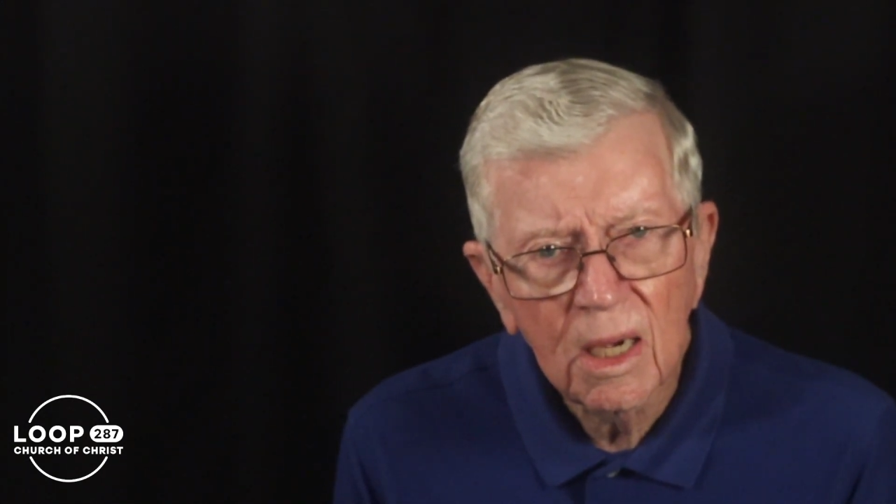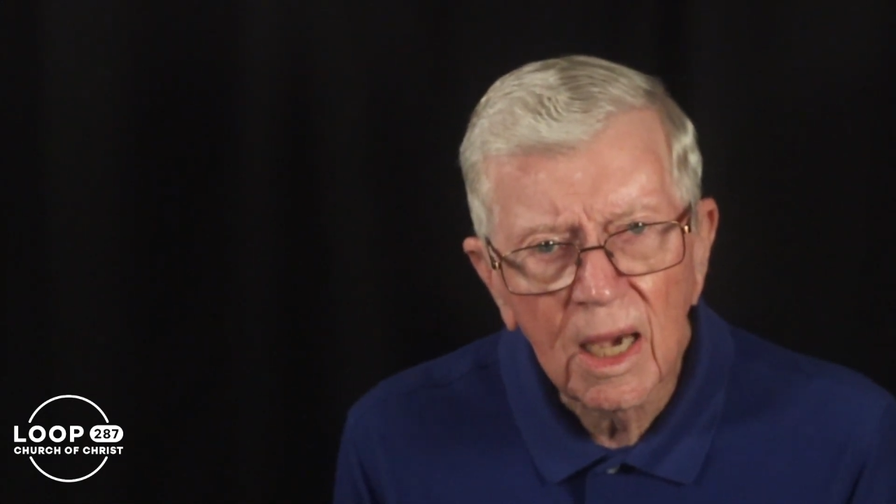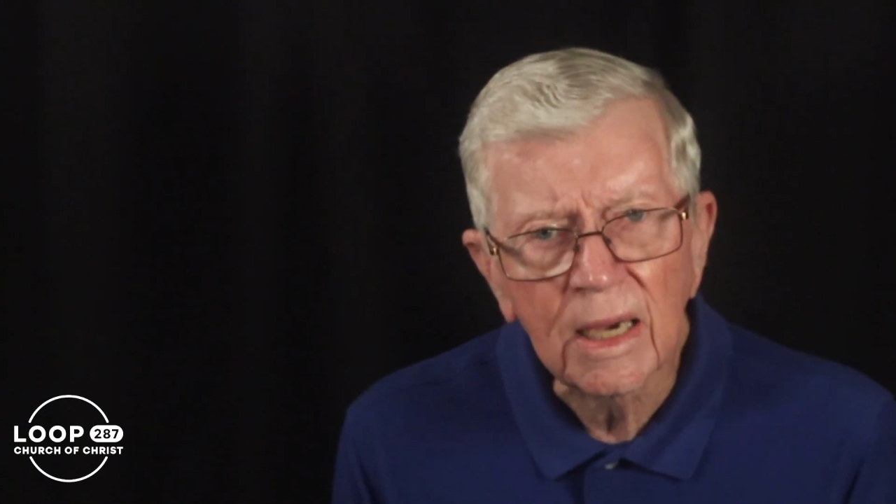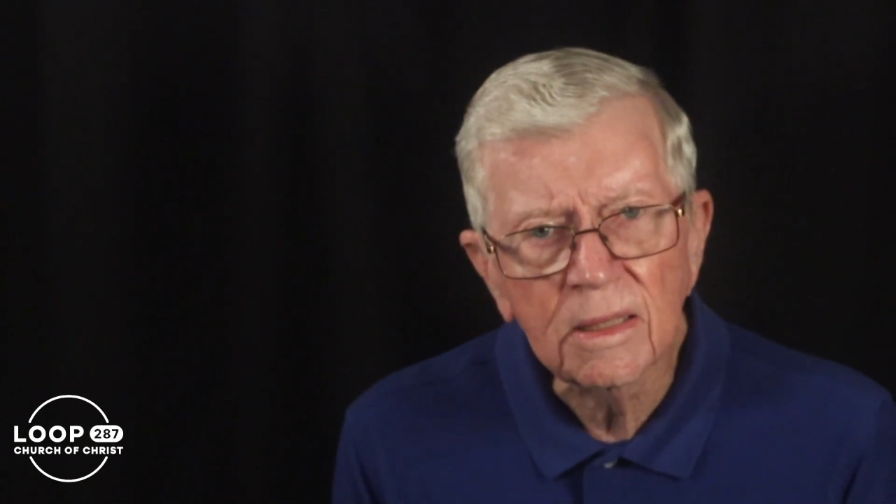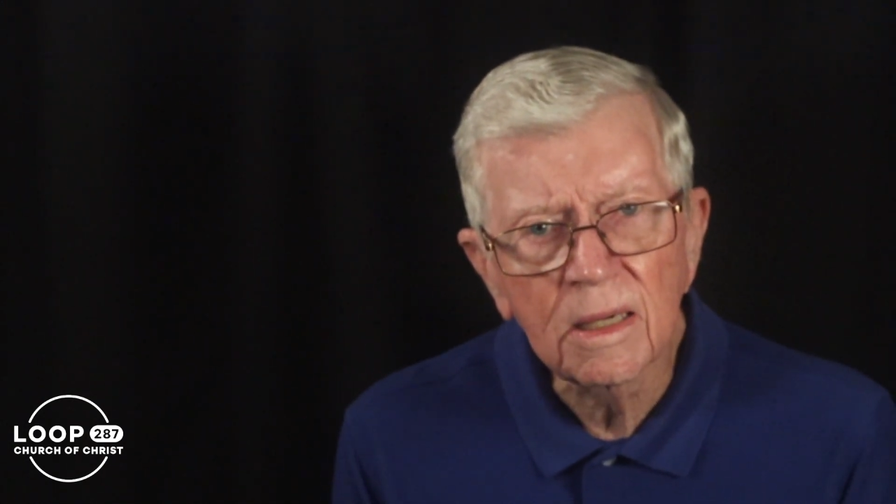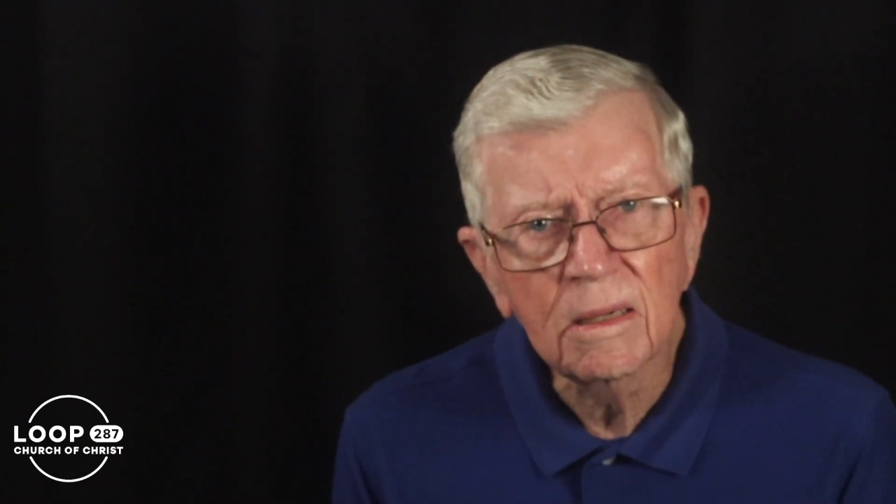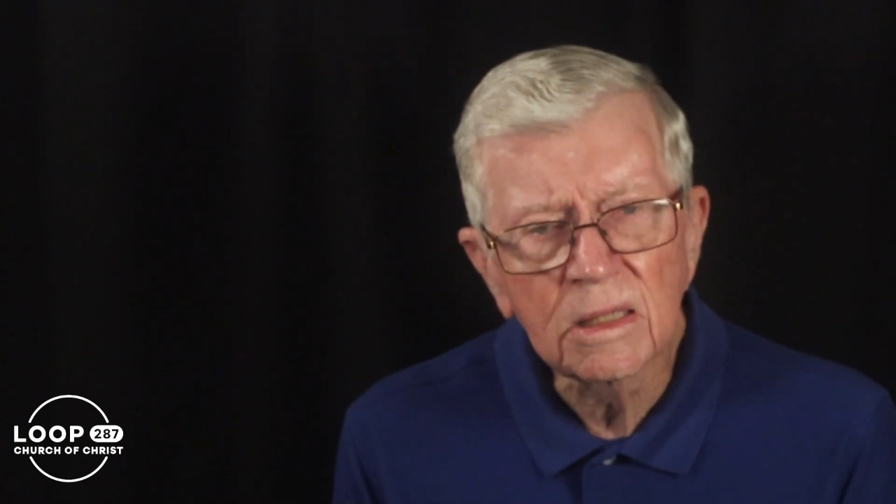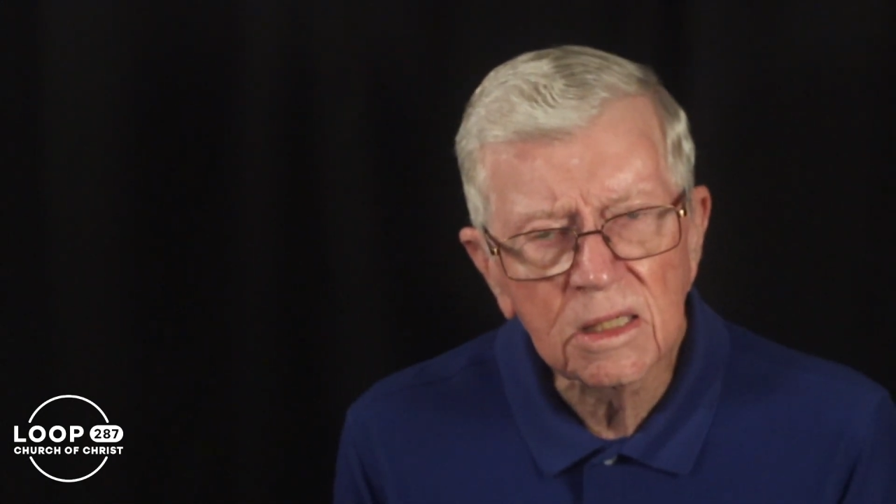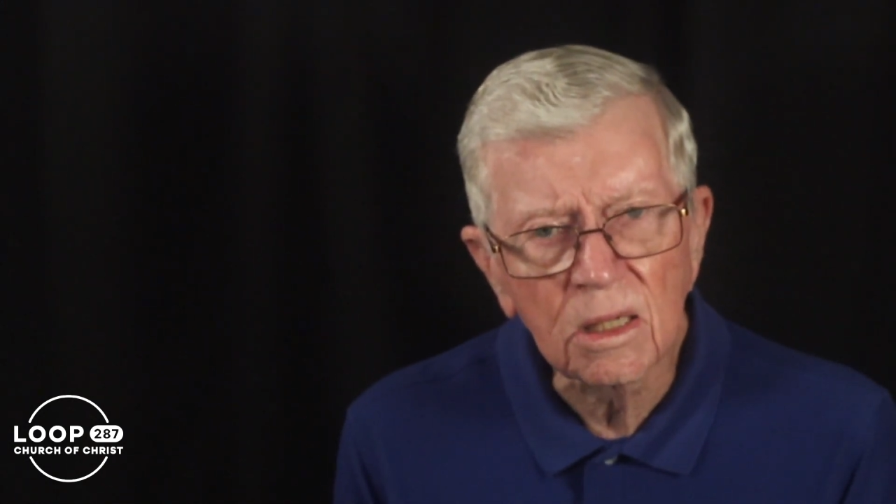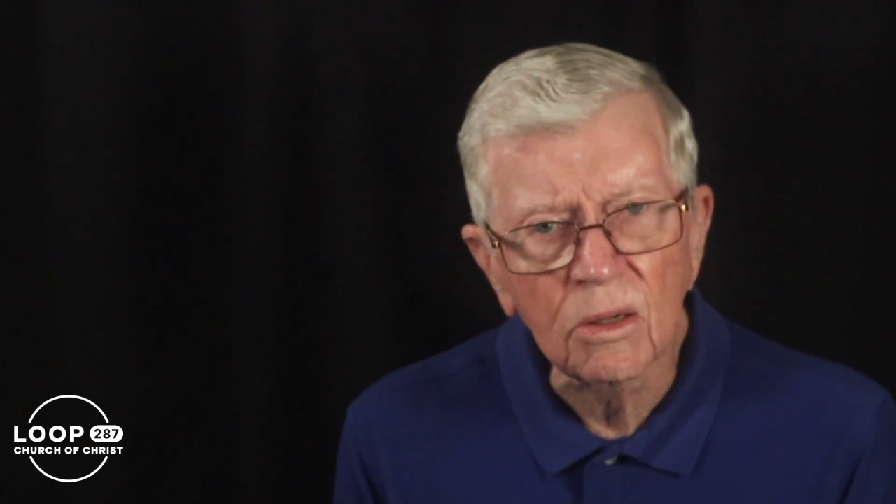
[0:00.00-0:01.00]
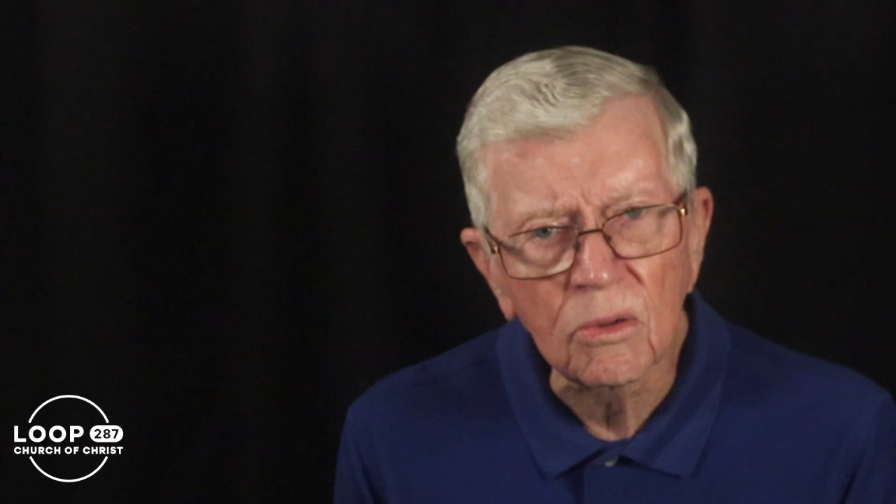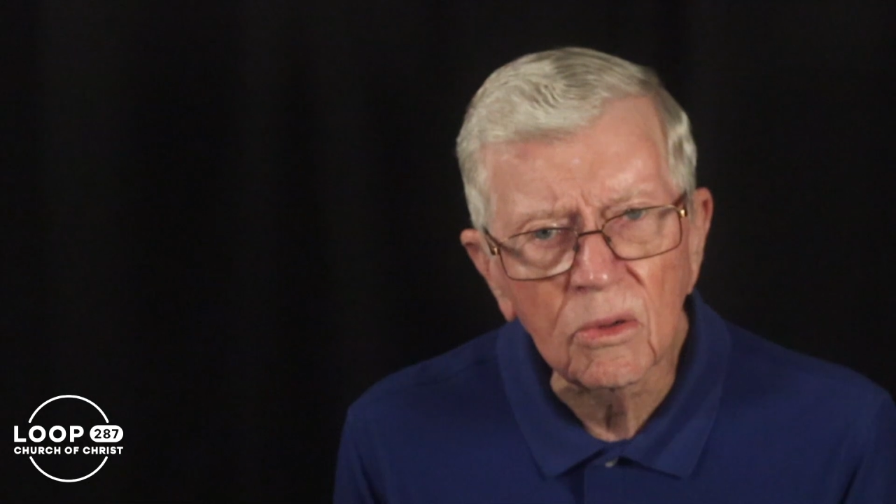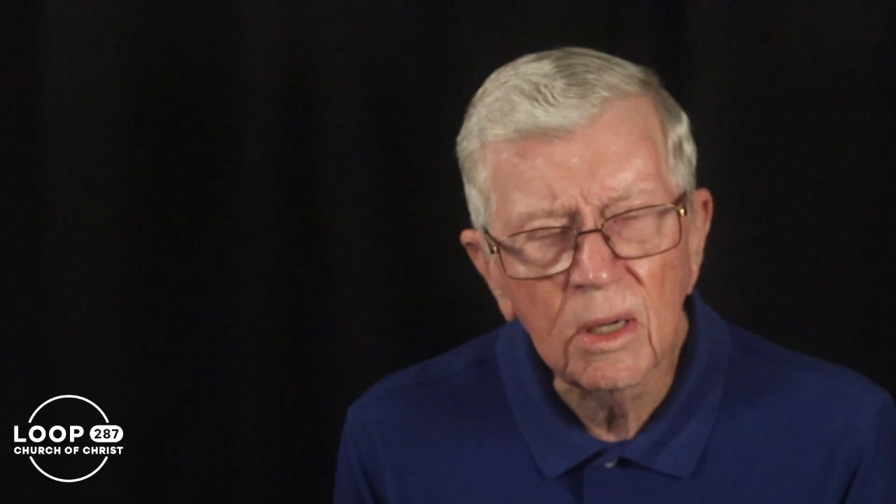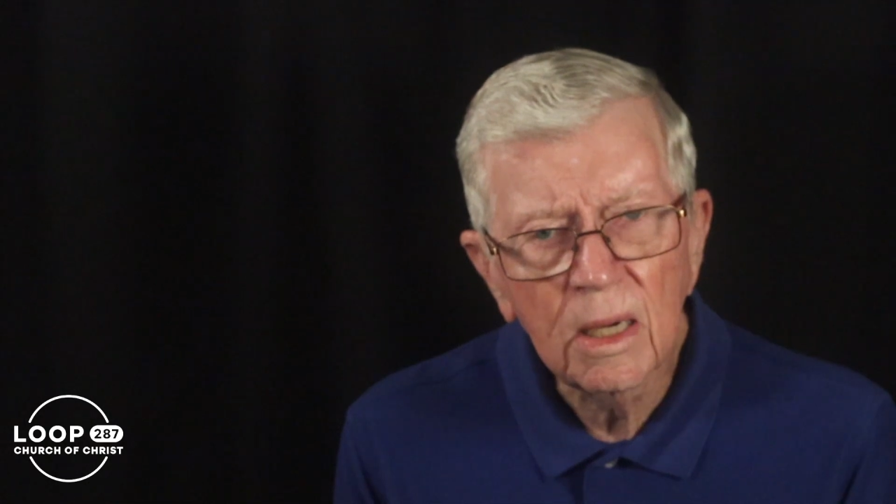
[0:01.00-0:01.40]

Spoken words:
And so